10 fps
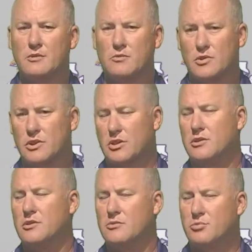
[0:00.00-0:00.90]
We're looking
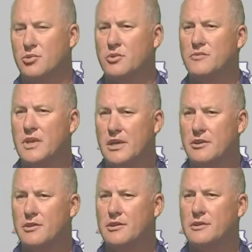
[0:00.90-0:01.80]
to improve that
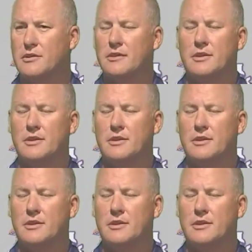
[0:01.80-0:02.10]
area,